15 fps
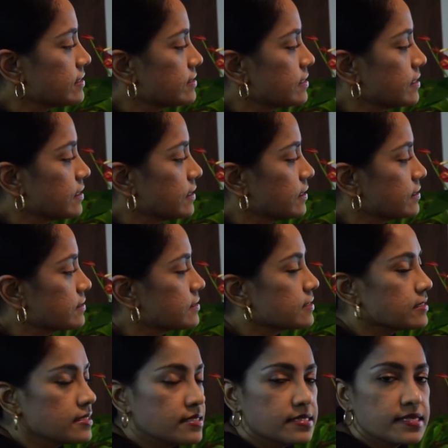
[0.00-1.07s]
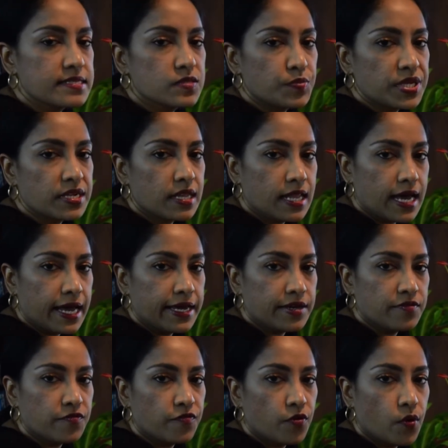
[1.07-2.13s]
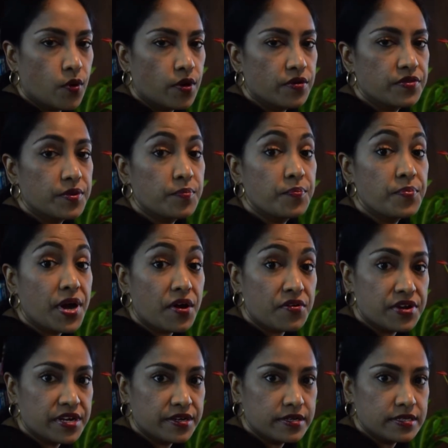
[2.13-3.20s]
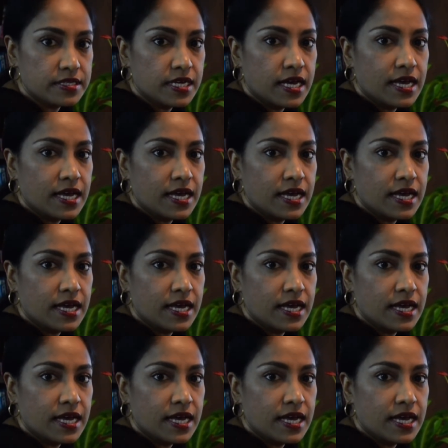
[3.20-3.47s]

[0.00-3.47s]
the statistics been like for the burial?